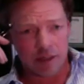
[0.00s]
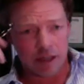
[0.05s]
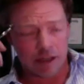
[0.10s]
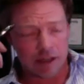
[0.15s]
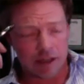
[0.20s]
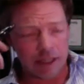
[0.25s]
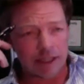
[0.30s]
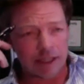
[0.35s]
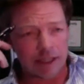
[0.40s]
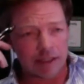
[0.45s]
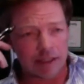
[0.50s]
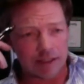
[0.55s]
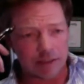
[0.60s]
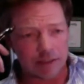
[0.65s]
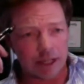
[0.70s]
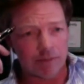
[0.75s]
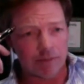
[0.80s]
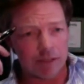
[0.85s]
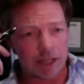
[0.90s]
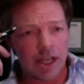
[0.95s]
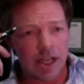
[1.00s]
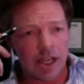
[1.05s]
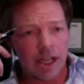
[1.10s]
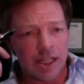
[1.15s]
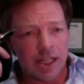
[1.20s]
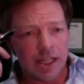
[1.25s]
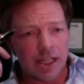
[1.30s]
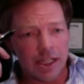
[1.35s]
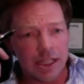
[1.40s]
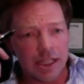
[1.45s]
you know, he said, sometimes
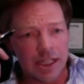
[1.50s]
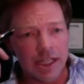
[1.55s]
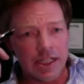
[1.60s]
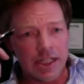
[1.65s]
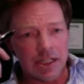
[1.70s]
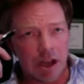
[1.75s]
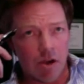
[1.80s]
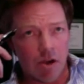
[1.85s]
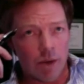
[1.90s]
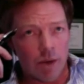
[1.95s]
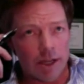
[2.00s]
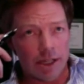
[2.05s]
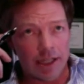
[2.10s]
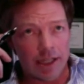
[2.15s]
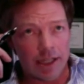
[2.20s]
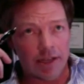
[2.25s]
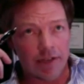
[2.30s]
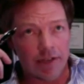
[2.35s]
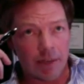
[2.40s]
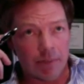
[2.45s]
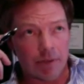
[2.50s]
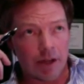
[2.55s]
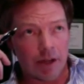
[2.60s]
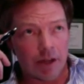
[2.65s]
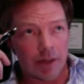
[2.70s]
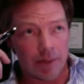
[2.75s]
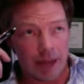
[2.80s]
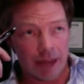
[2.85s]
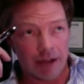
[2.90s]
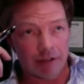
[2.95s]
you need to know when to give up
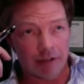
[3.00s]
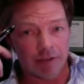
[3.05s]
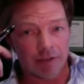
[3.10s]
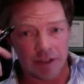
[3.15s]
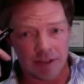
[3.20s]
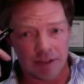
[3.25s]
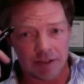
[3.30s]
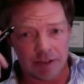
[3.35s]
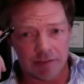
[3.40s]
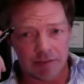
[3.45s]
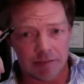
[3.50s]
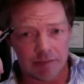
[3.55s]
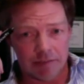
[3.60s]
on the battlefield.